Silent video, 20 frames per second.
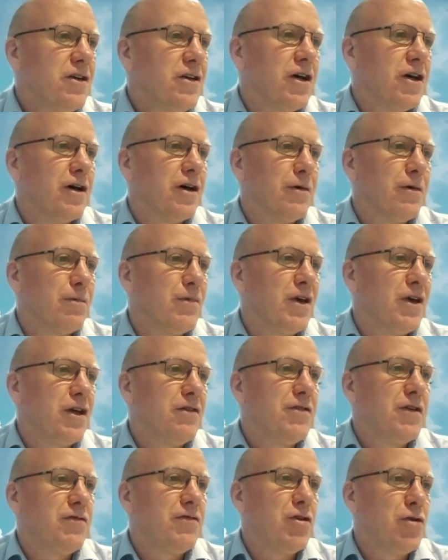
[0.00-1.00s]
uh,
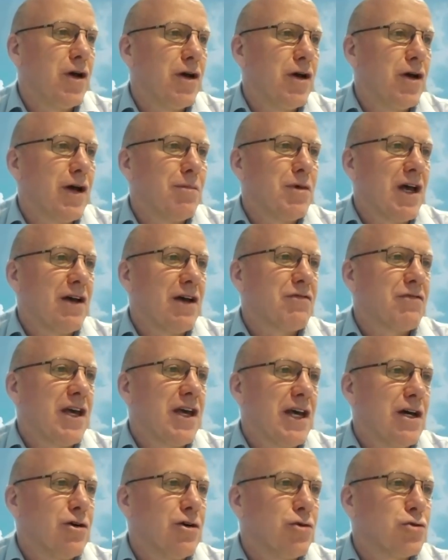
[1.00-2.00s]
even if you don't happen to have
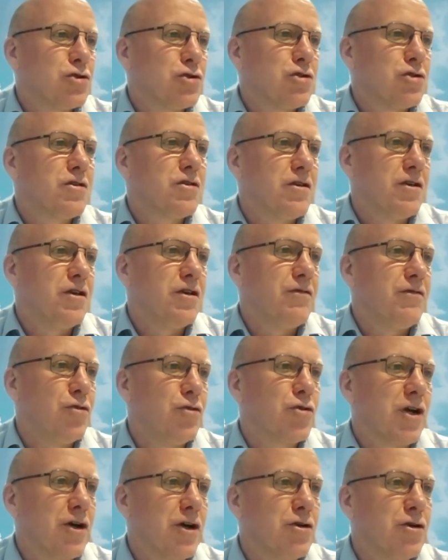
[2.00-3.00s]
cows if
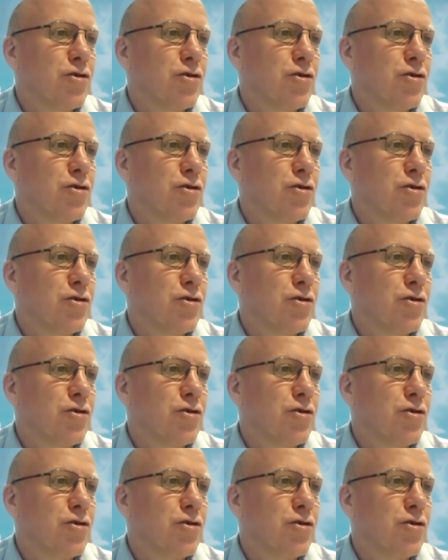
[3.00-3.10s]
you cut your